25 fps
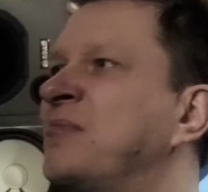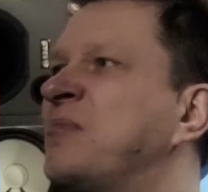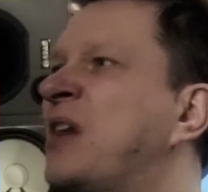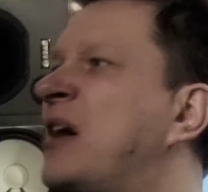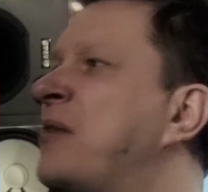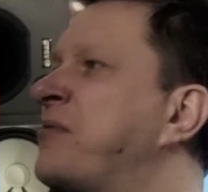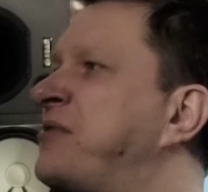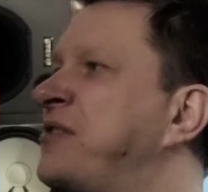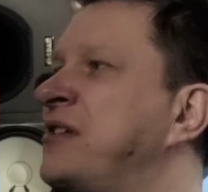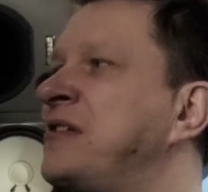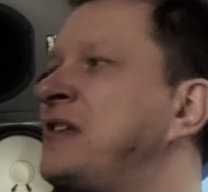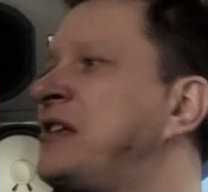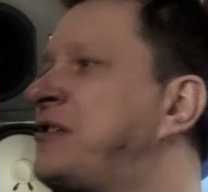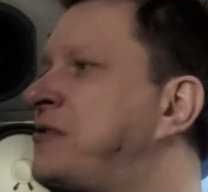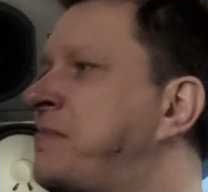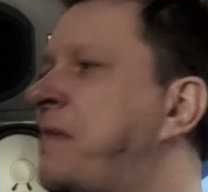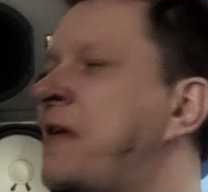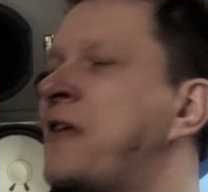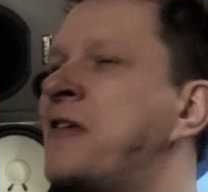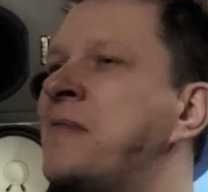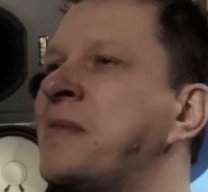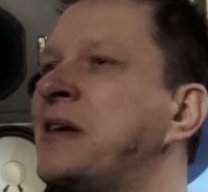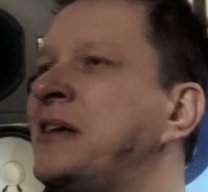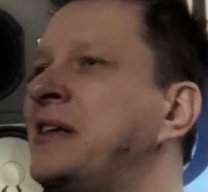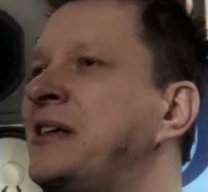I was
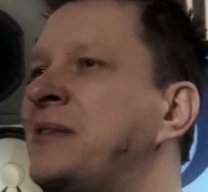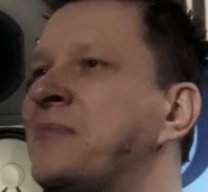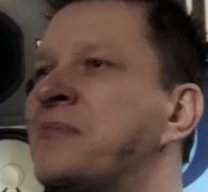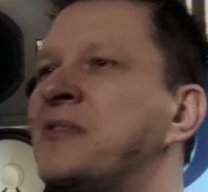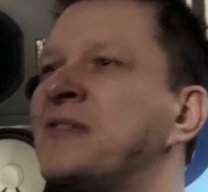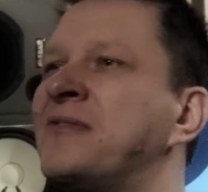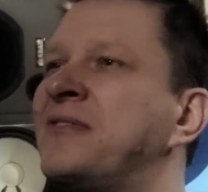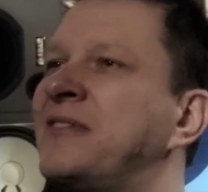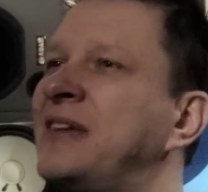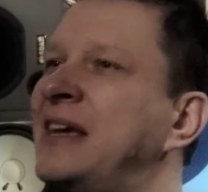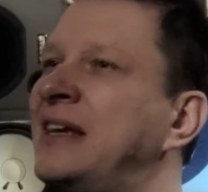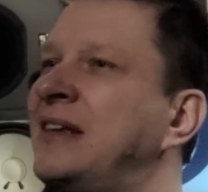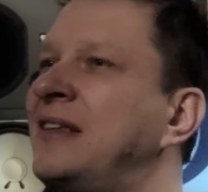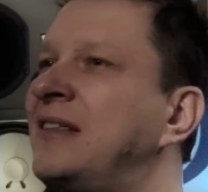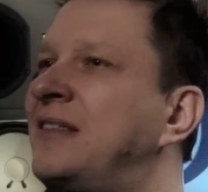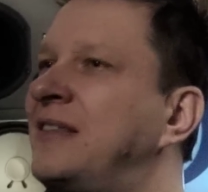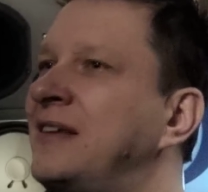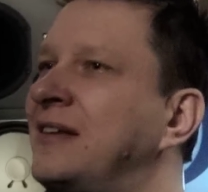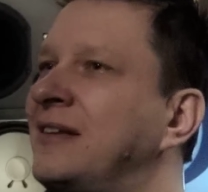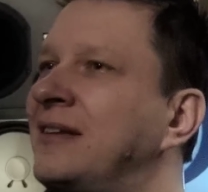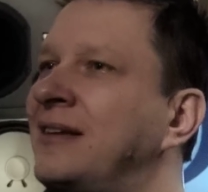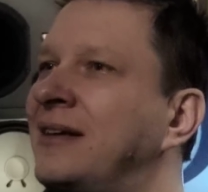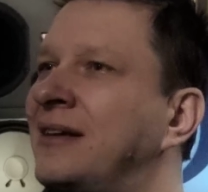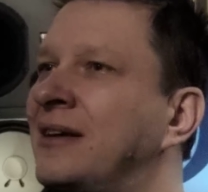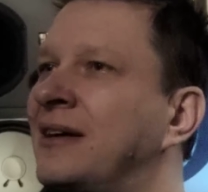experimenting with
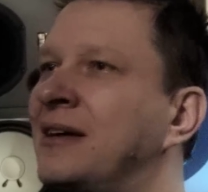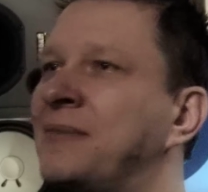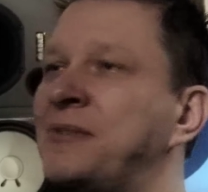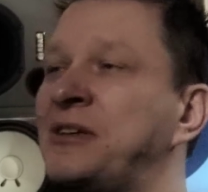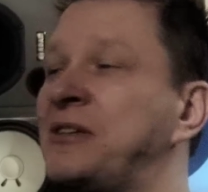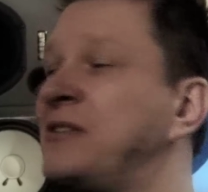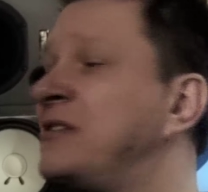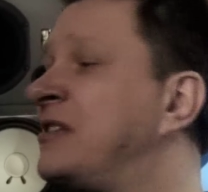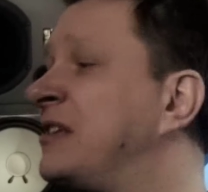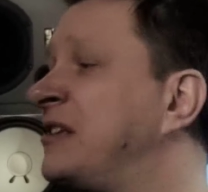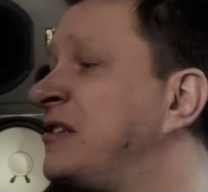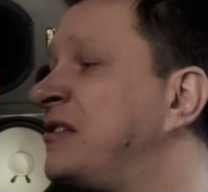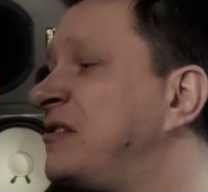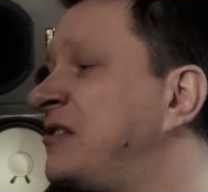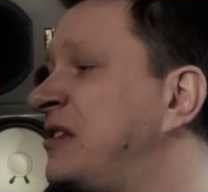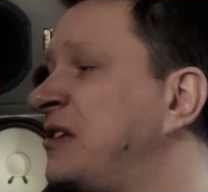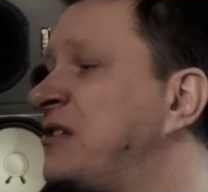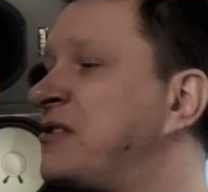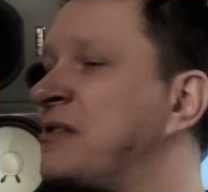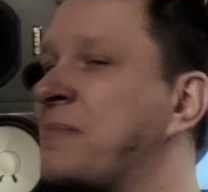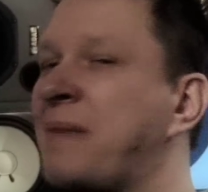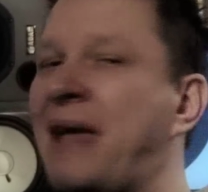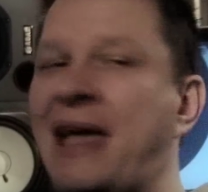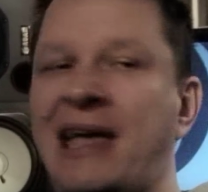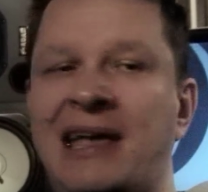anything, you know. I mean, did
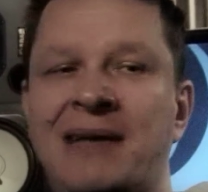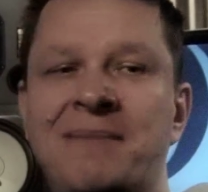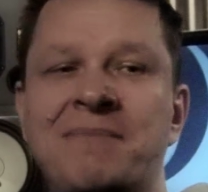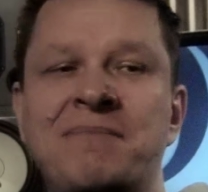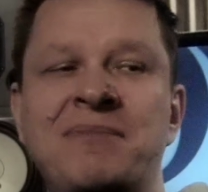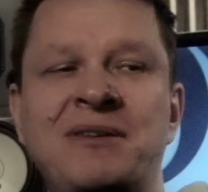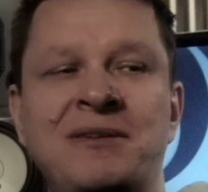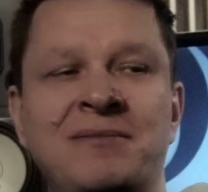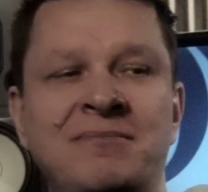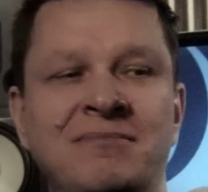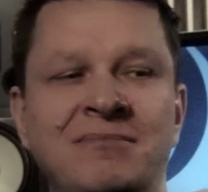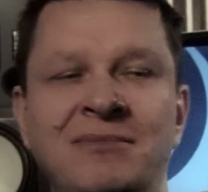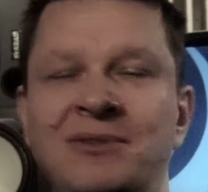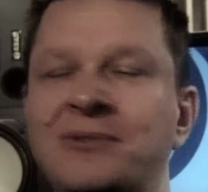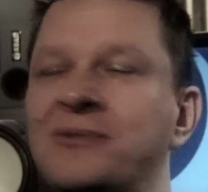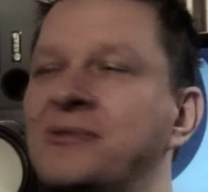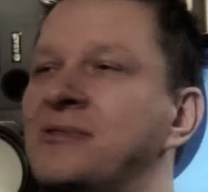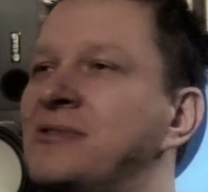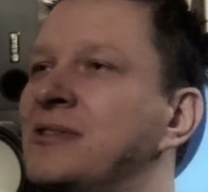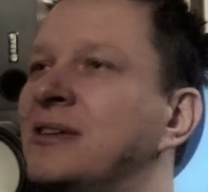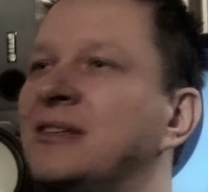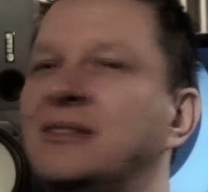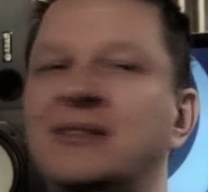some ambient music,